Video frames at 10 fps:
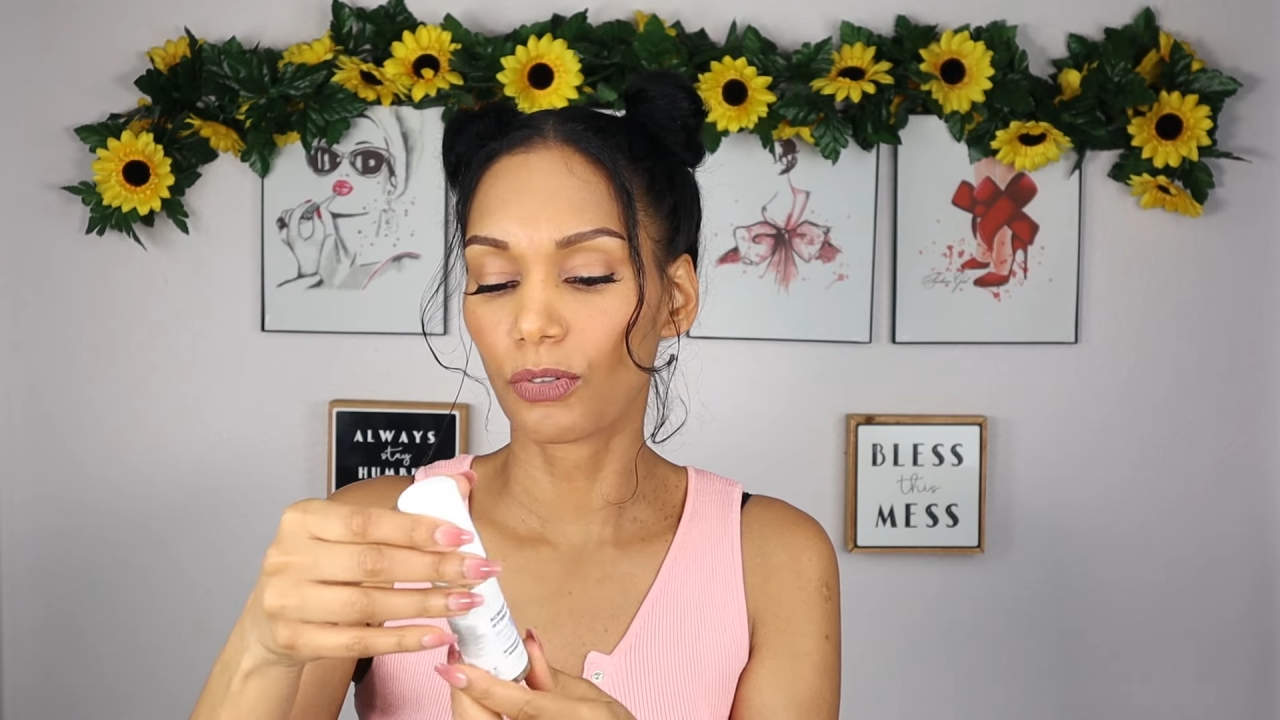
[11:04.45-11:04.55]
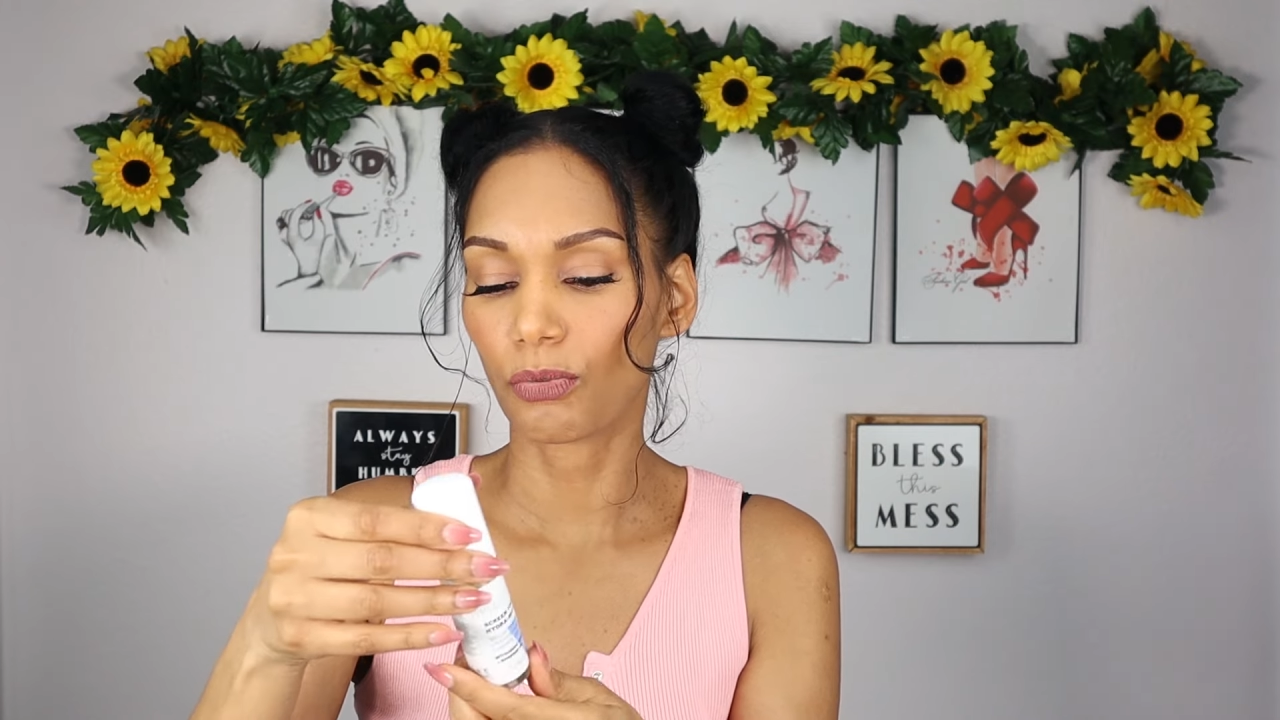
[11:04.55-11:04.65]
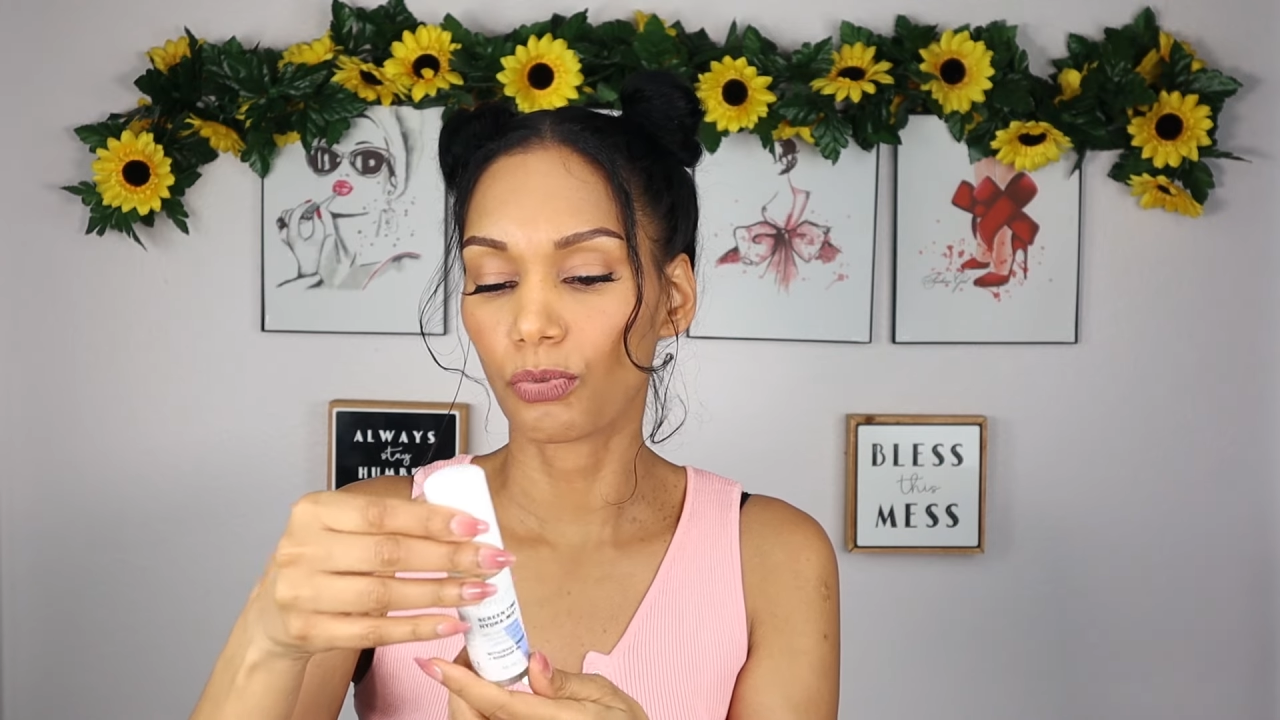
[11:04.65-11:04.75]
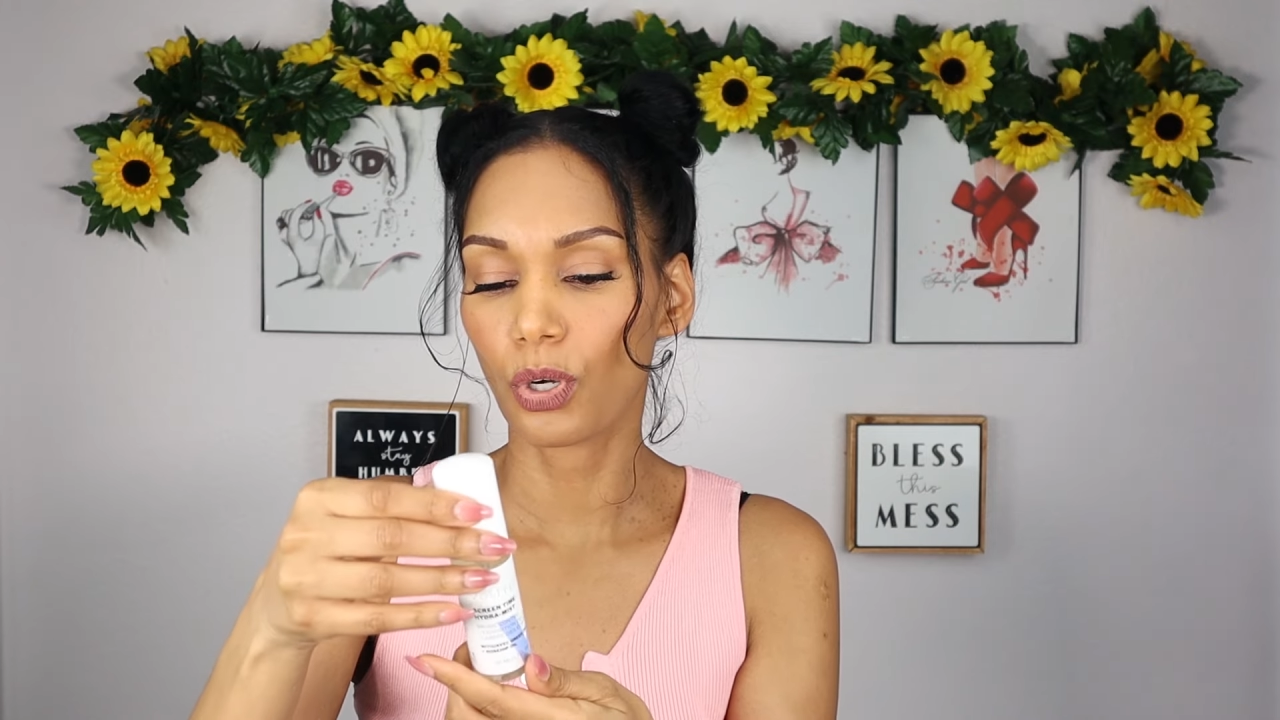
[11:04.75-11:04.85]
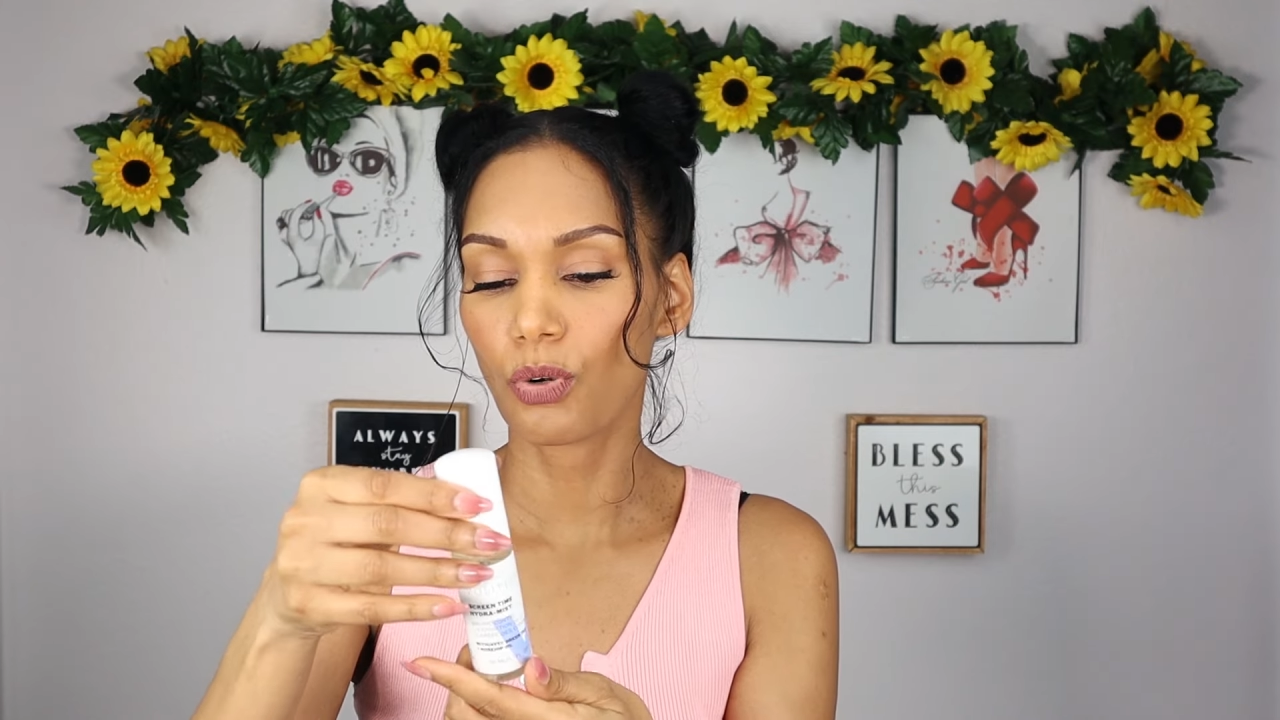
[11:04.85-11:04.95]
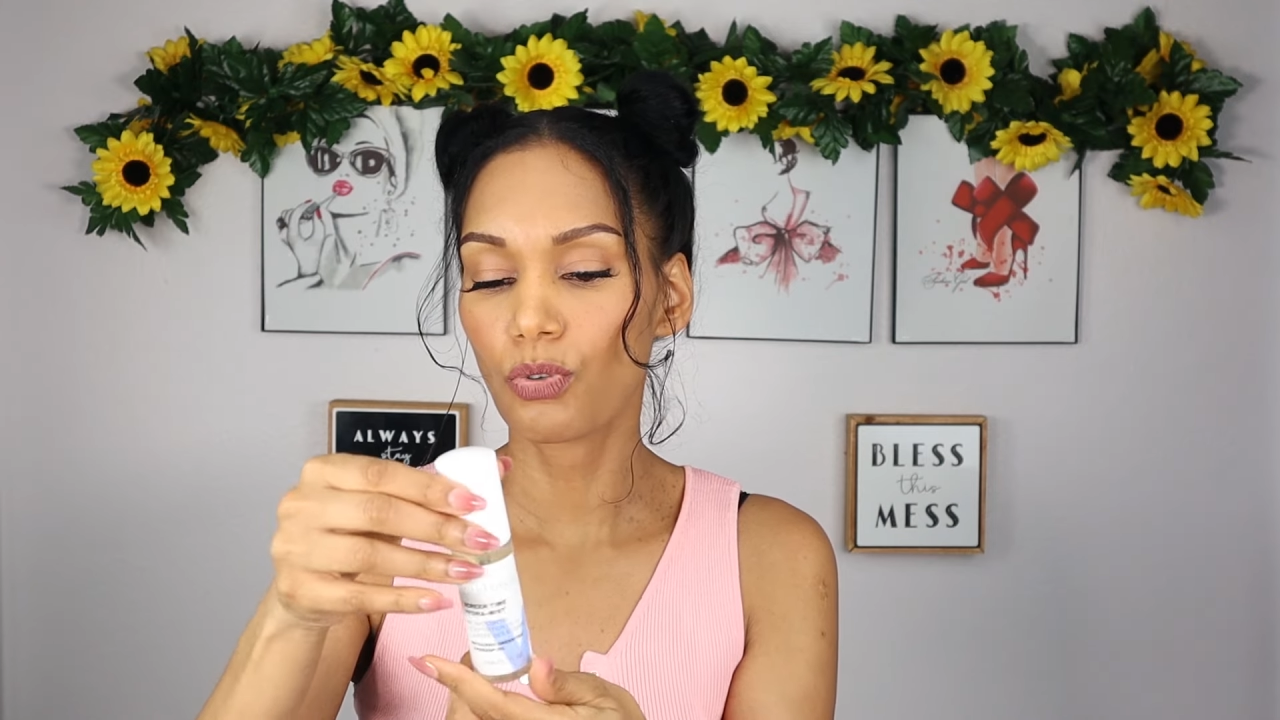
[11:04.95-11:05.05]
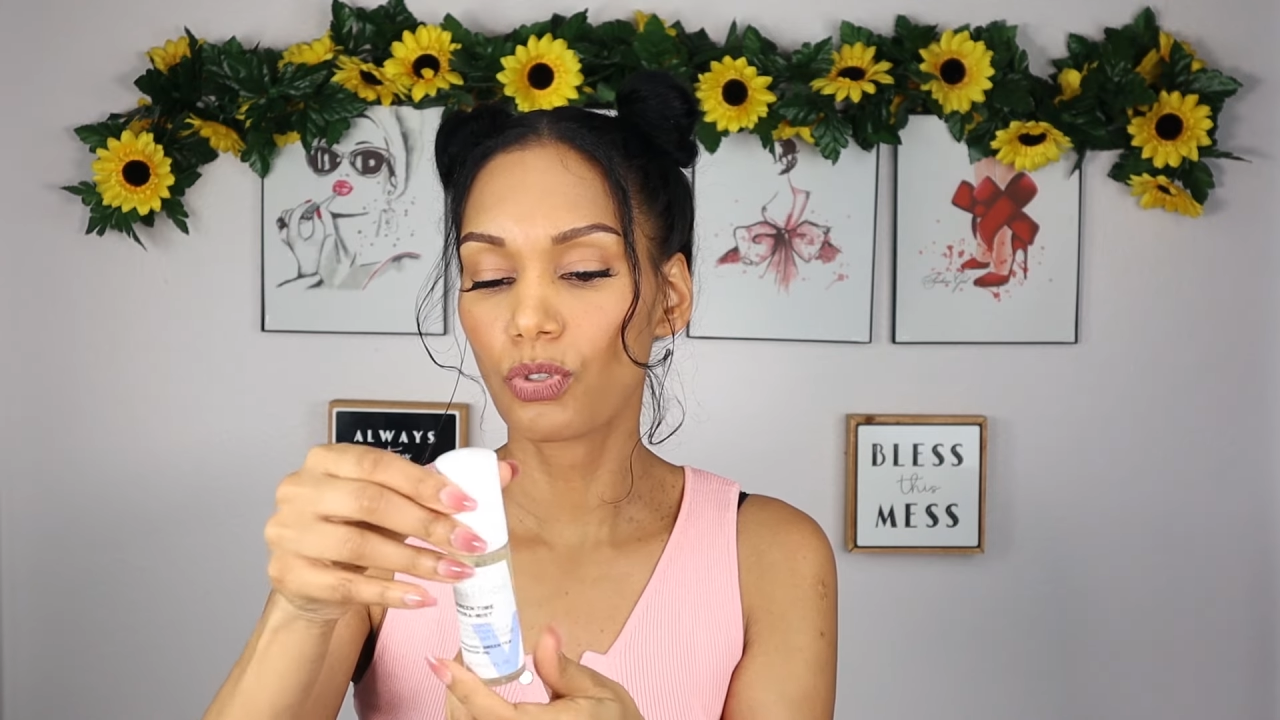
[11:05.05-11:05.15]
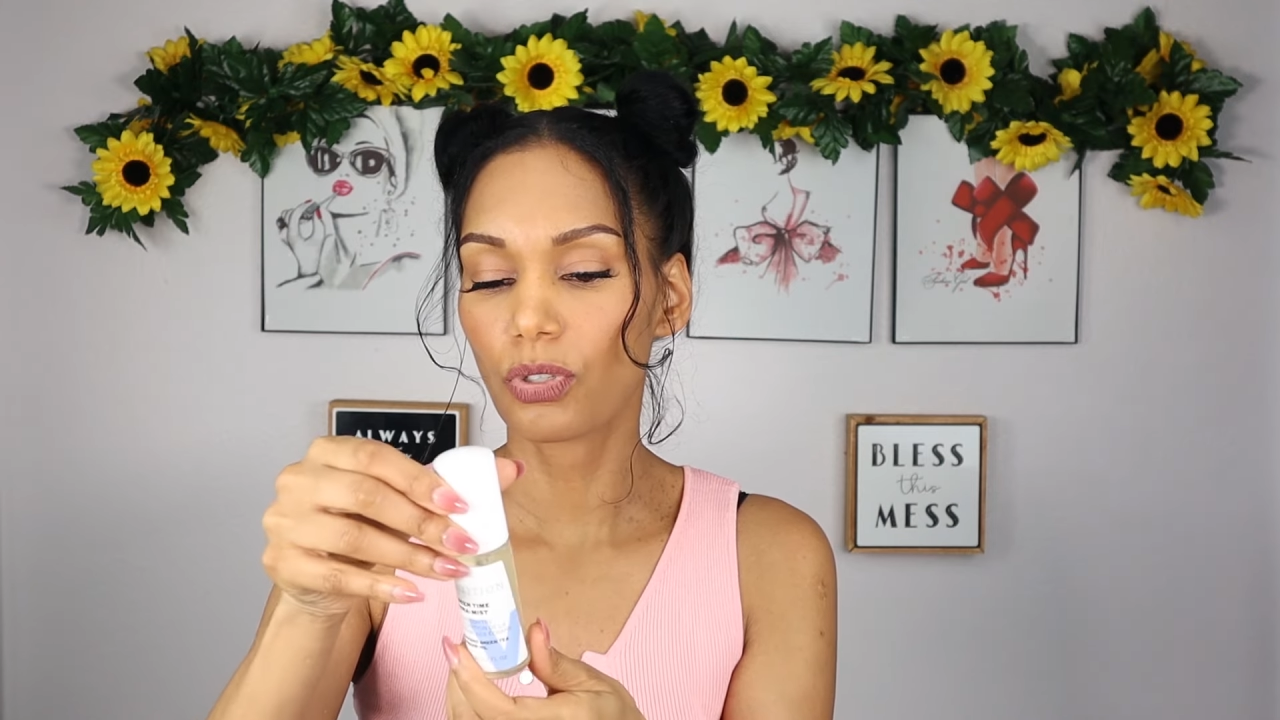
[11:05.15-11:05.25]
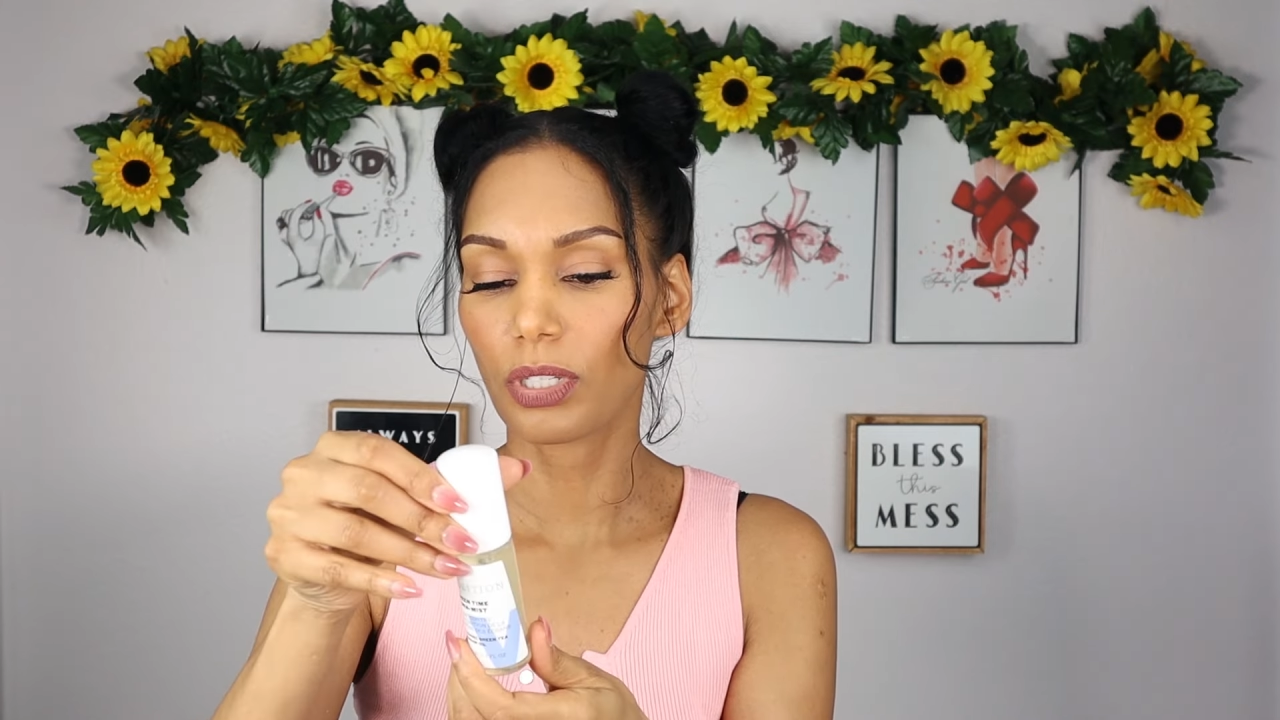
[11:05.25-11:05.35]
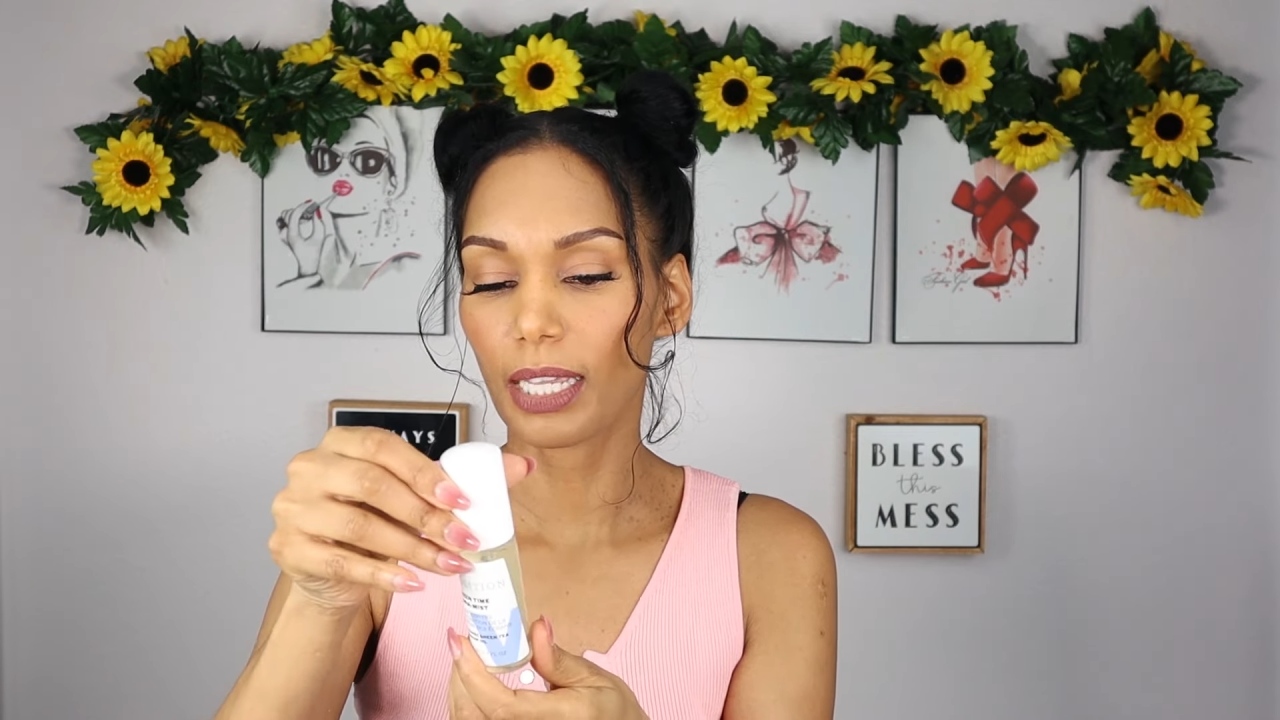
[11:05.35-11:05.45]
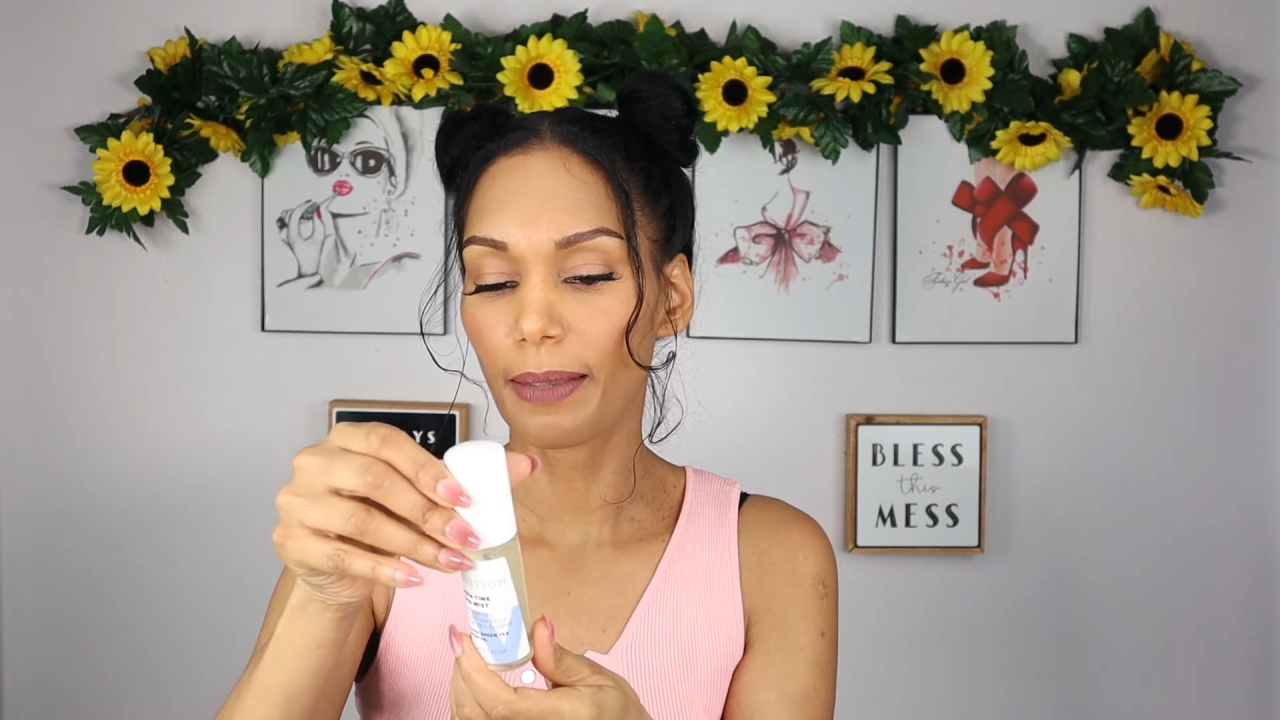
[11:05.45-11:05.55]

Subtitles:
rose